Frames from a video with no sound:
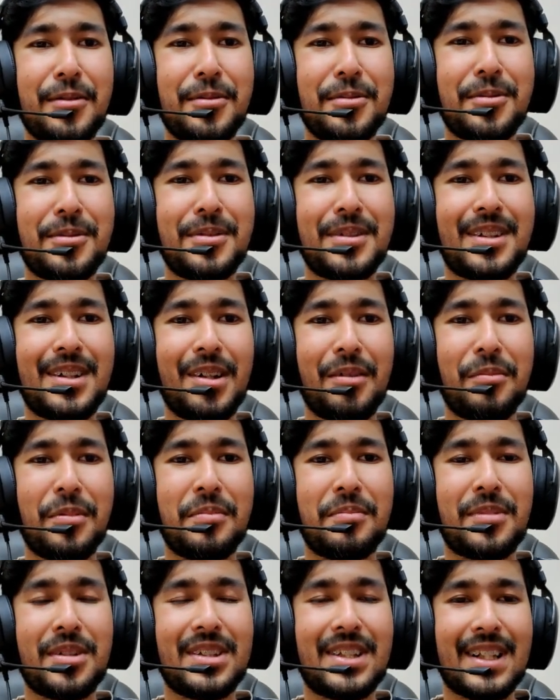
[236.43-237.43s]
I don't
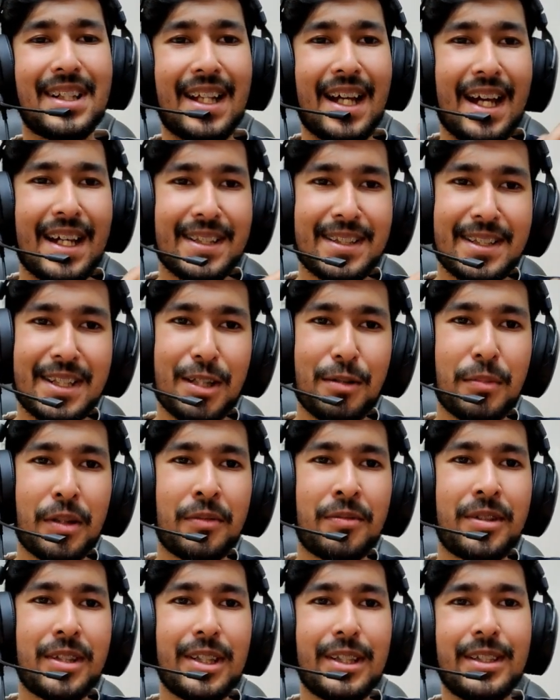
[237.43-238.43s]
remember the last time
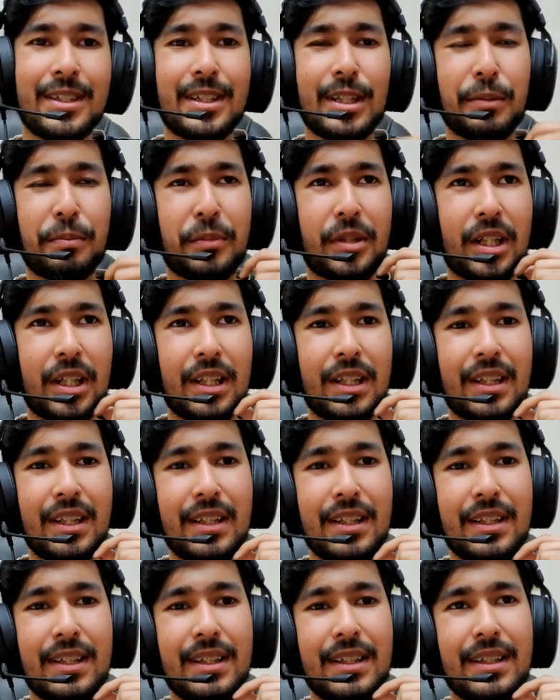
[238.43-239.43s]
I've seen Sceptile,
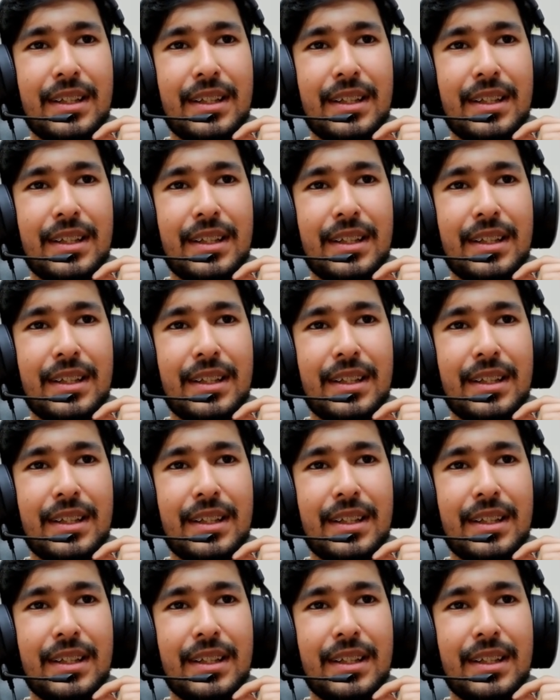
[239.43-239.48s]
